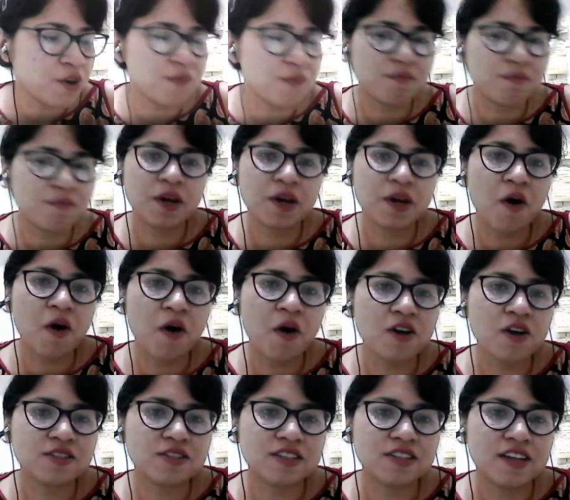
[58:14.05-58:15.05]

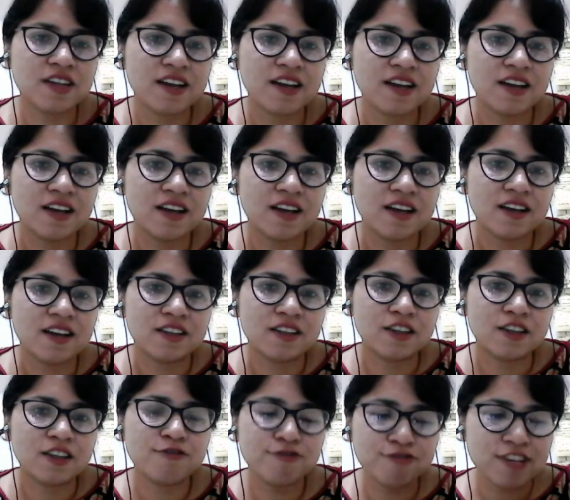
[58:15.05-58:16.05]
Because the
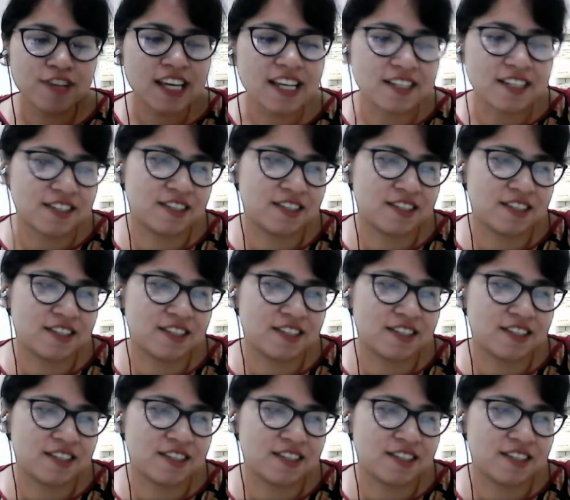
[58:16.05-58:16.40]
fees